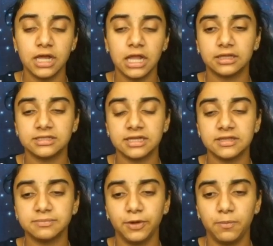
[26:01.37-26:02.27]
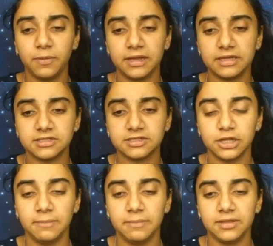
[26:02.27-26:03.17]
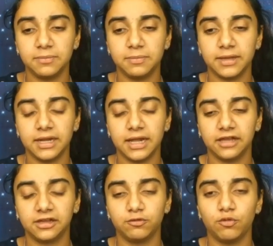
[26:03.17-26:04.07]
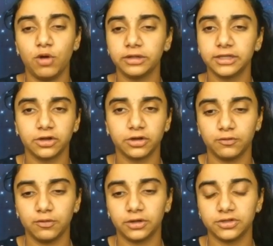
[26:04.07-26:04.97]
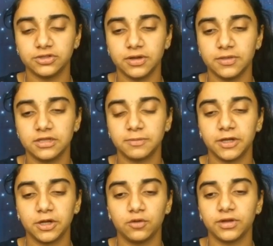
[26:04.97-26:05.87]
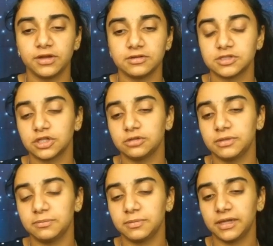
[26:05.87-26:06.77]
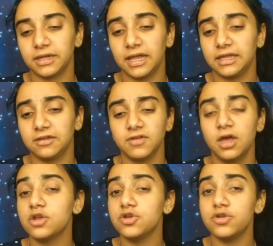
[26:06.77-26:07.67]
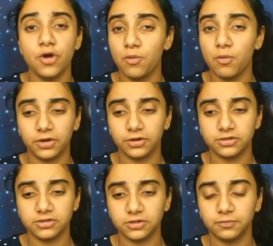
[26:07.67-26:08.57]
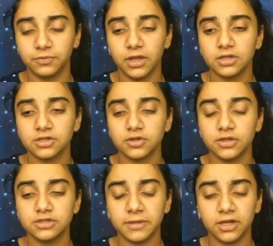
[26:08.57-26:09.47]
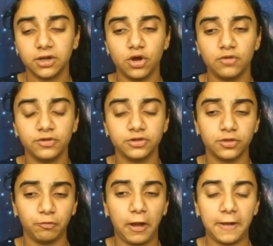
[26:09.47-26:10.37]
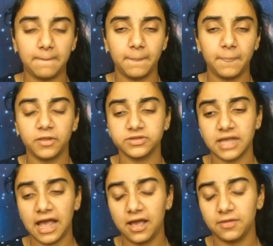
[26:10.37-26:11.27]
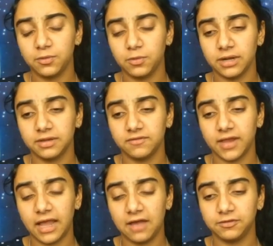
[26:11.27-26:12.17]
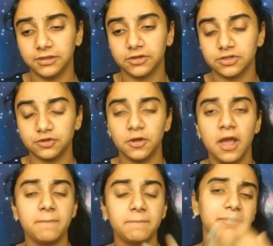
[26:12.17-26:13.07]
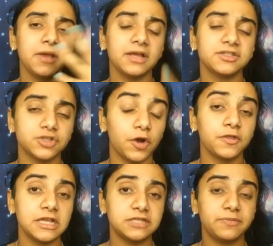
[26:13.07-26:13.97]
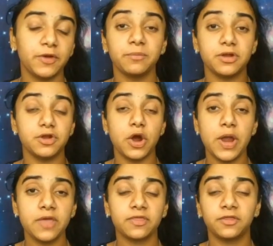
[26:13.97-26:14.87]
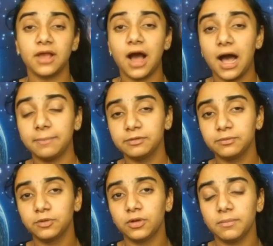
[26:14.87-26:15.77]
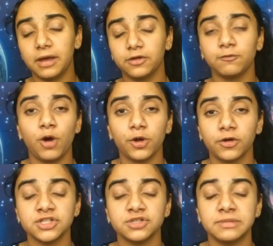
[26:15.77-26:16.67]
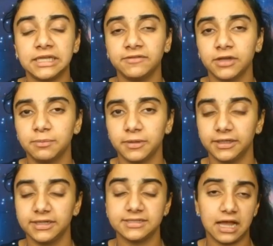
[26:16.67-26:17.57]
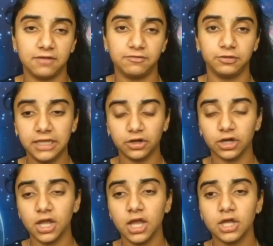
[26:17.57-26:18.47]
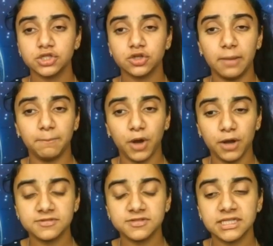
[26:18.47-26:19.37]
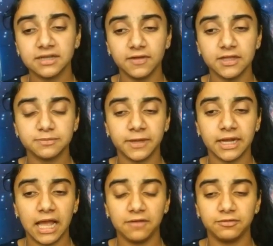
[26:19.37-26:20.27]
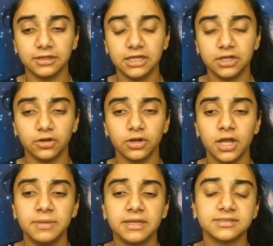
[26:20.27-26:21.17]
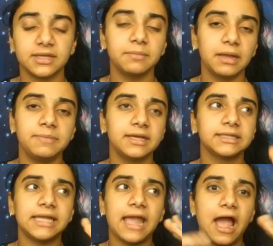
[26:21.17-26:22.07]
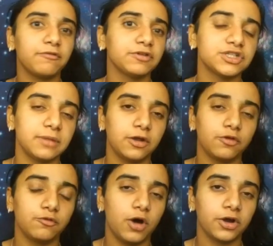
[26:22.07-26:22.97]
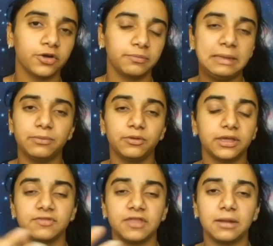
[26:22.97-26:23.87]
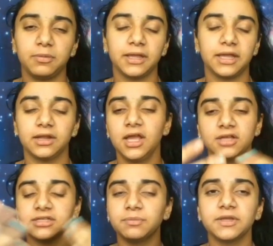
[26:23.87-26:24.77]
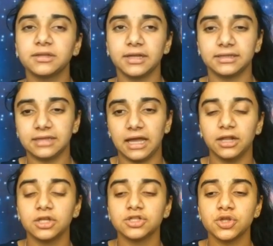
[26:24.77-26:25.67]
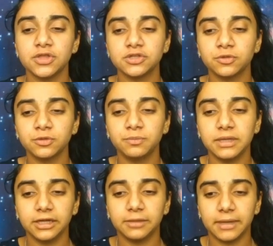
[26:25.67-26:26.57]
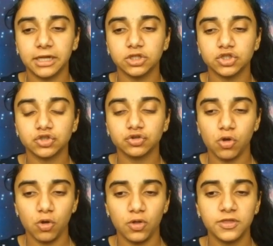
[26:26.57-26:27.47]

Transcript: Let's say this middle plant is going to be the plant I give 1 liter of water to. And this plant over here is going to be the plant I give no water to. So this plant over to the right, the one I'm giving half a liter to, maybe I started the experiment knowing that the optimal amount of water I should be giving a plant is half a liter. So I'm purposely giving this plant half a liter because it might be like the average amount of water people give that plant, something like that. So this would be like my control.